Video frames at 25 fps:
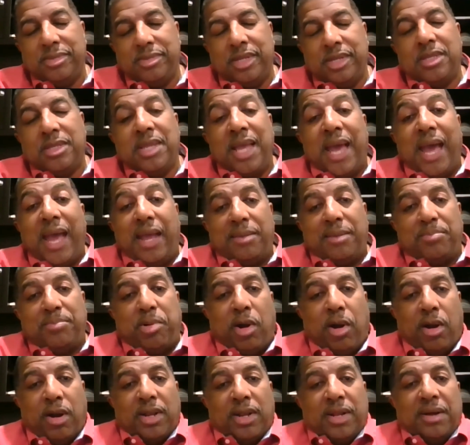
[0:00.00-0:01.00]
debt
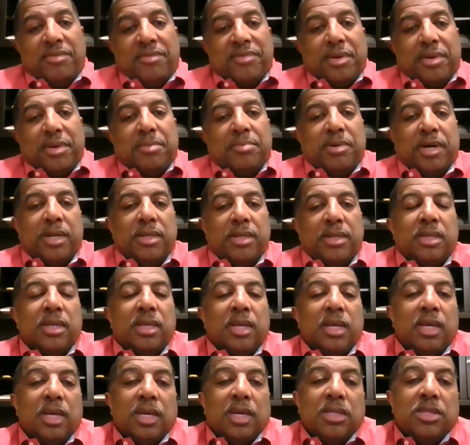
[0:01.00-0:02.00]
part of it. But
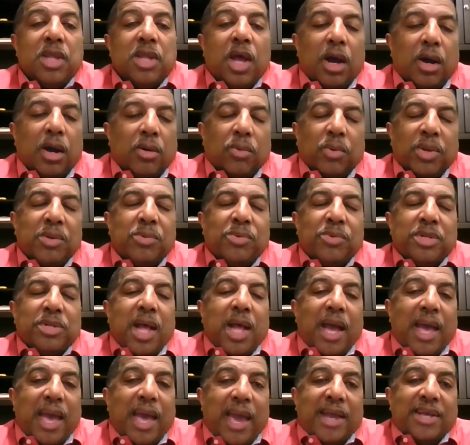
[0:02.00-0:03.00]
no, we would
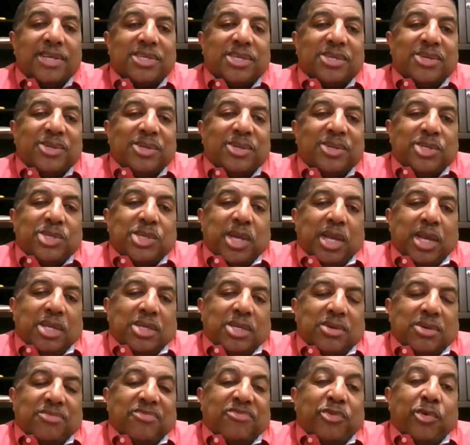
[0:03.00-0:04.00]
not ask you to
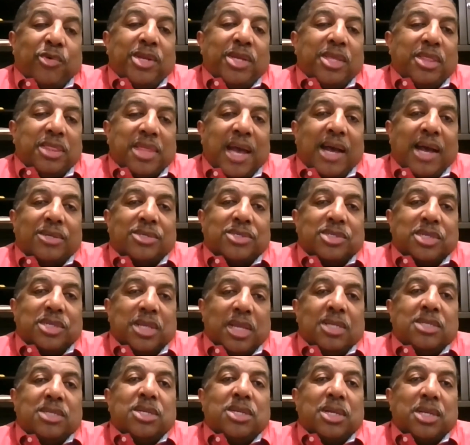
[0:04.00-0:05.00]
change it.
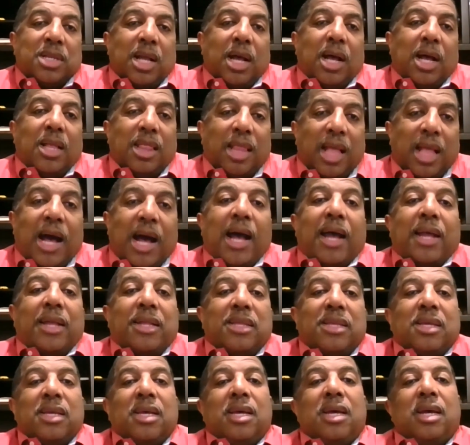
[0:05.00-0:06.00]
40,000 isn't a lot.
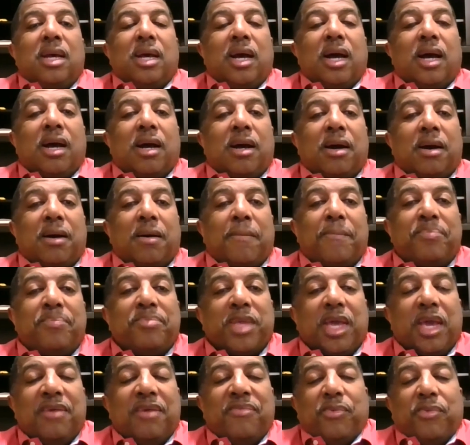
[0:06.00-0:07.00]

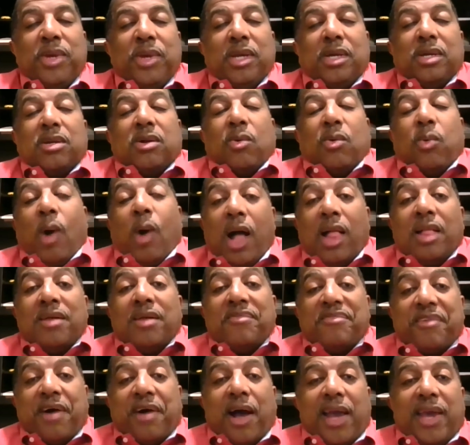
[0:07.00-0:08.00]
If we could
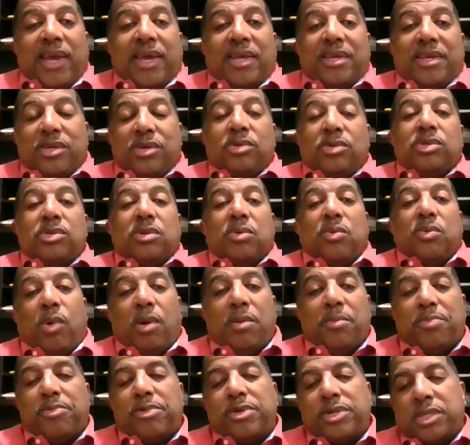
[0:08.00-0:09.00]
qualify it using
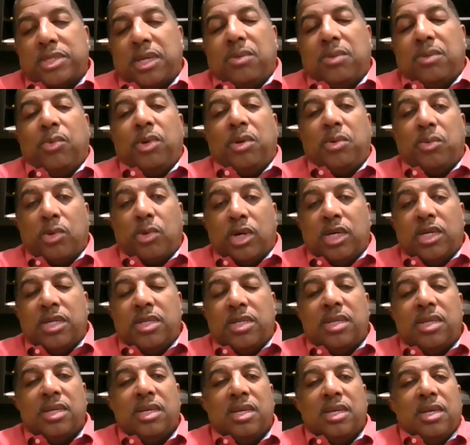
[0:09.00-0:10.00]
1%, we
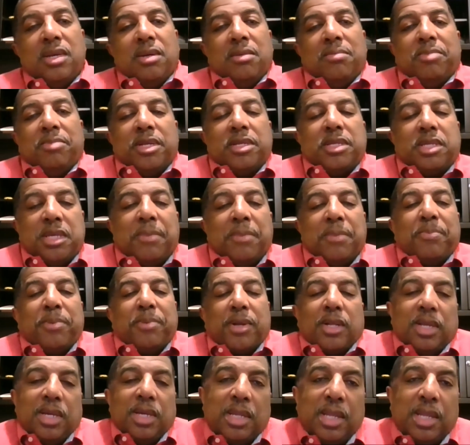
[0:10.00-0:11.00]
would. But
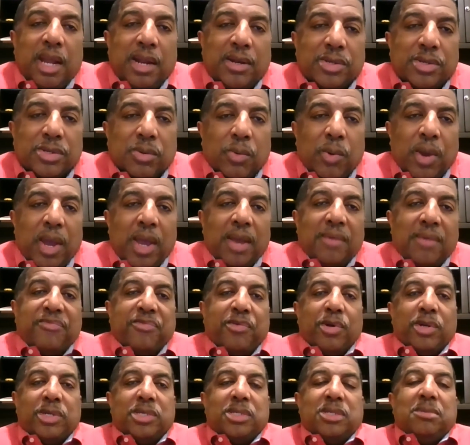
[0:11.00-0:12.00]
typically there's a way
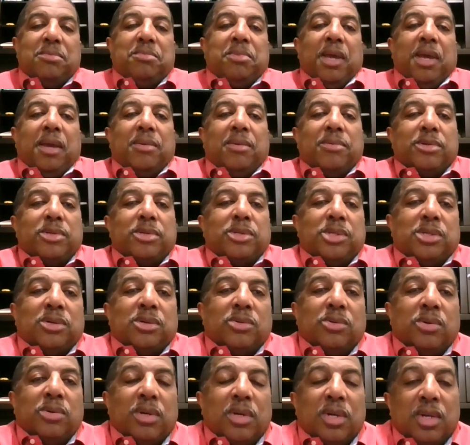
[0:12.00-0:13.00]
for us to be able
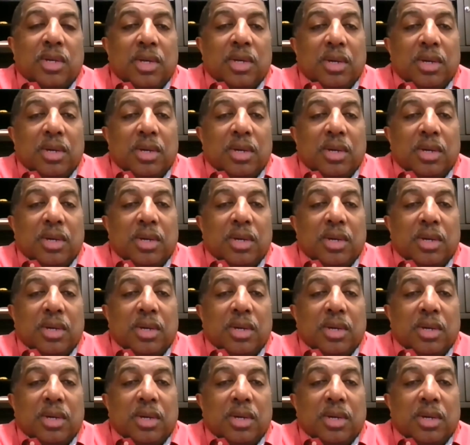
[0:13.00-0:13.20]
to,